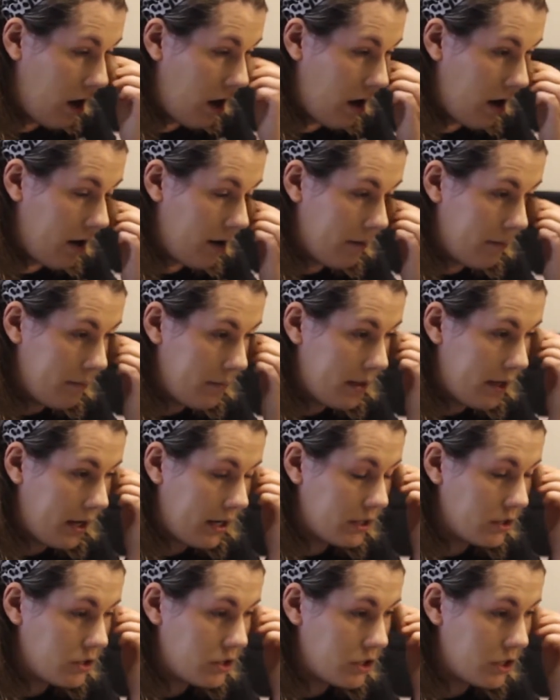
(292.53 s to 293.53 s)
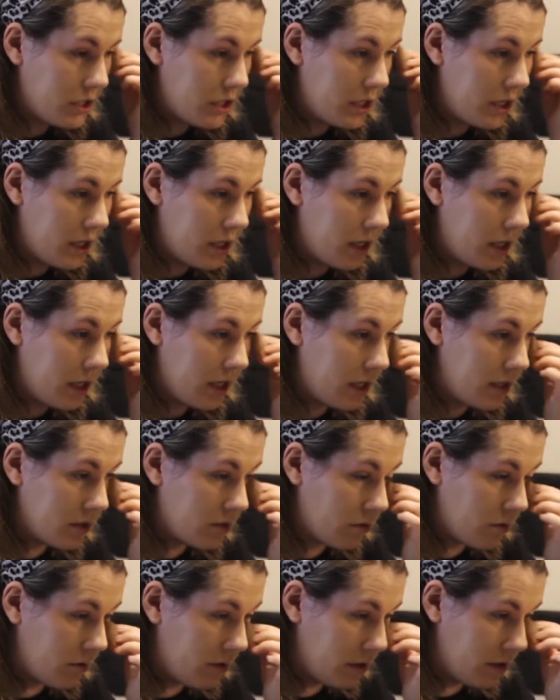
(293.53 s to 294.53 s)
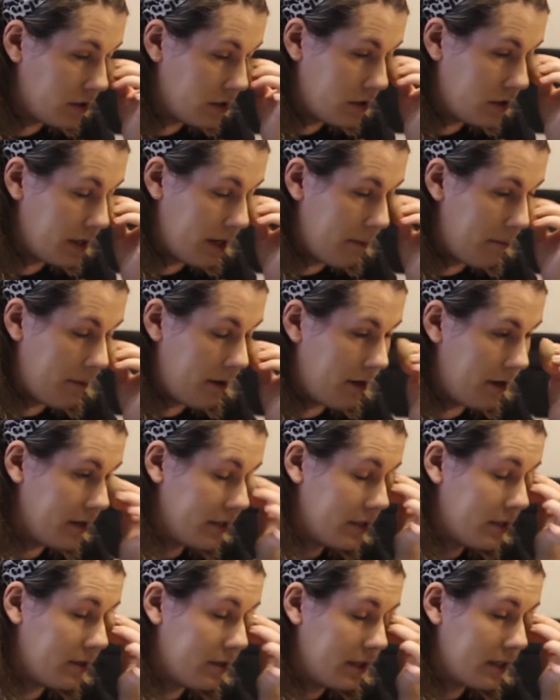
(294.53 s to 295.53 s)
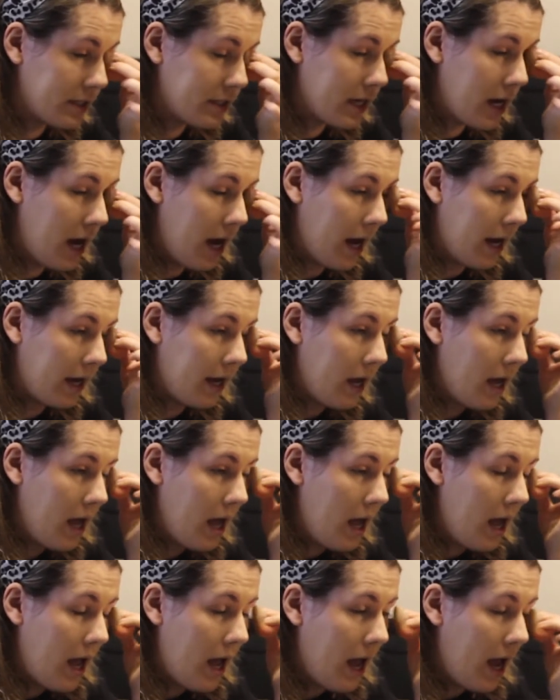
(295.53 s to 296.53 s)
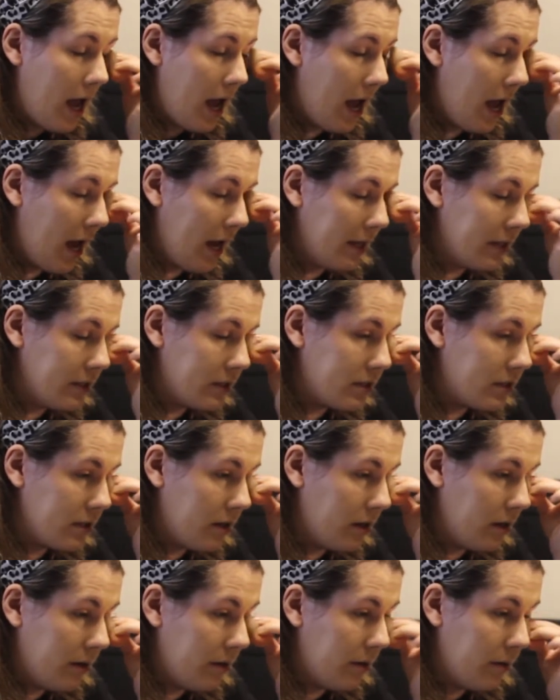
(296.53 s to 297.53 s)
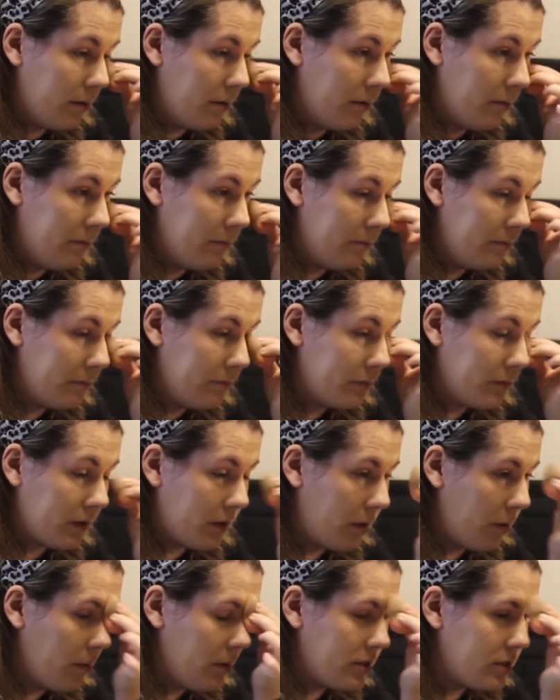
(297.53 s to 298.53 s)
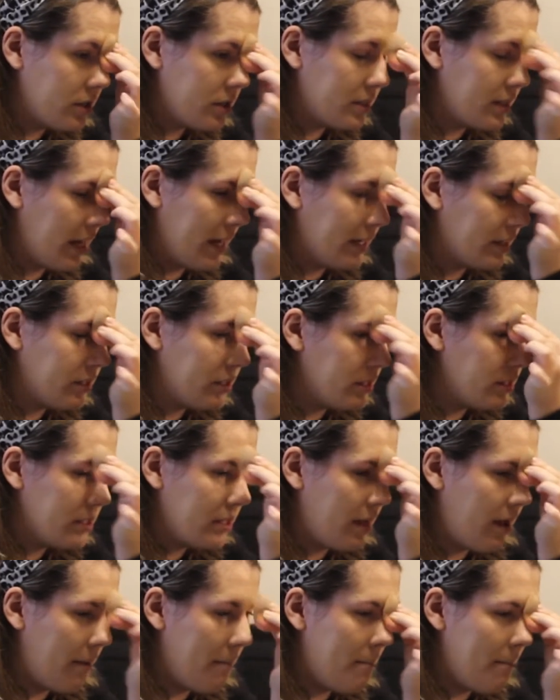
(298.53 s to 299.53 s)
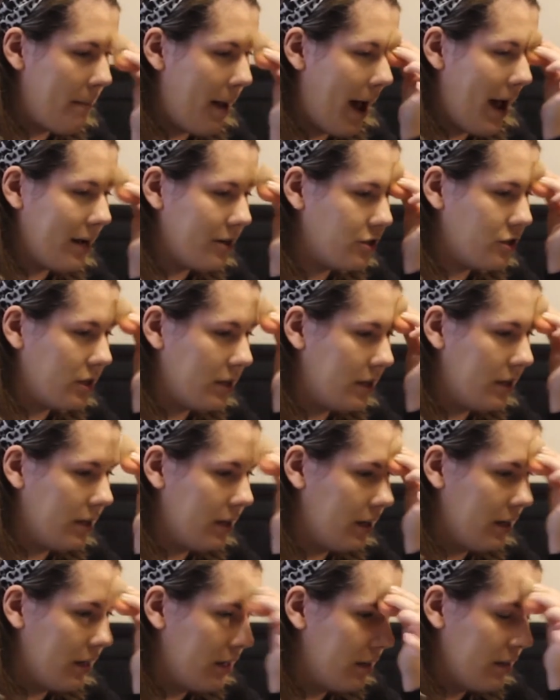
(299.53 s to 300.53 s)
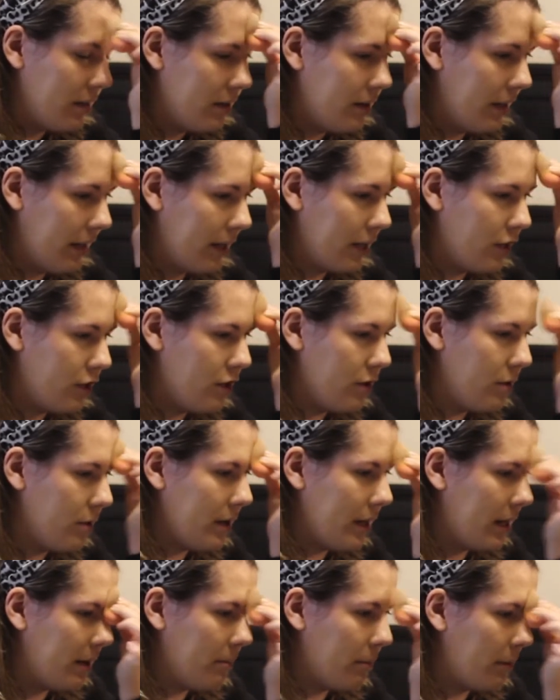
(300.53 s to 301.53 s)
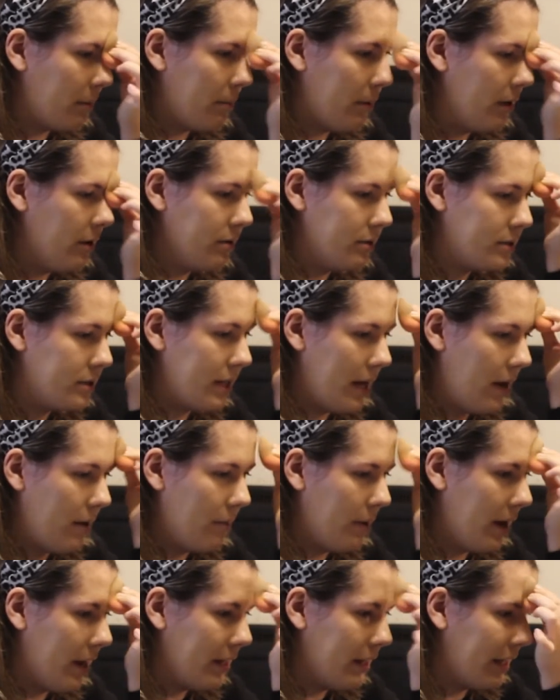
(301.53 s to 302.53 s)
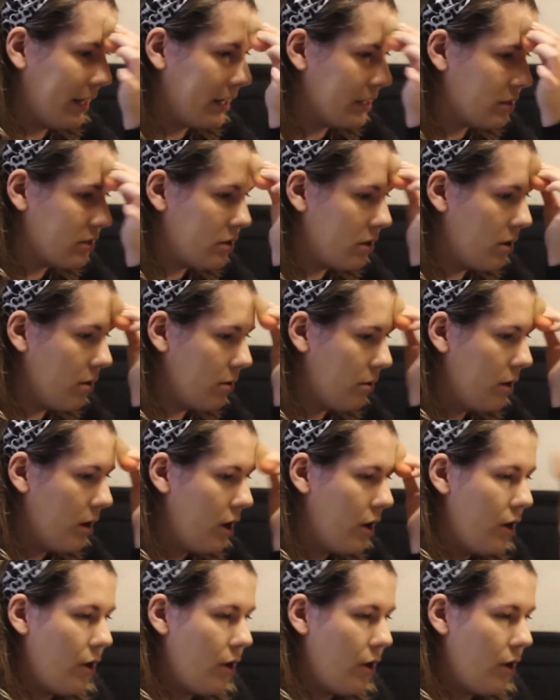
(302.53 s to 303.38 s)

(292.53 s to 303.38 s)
that she is going to get married to this guy. And so, which is like, just imagine like you getting proposed that way. Like, it's so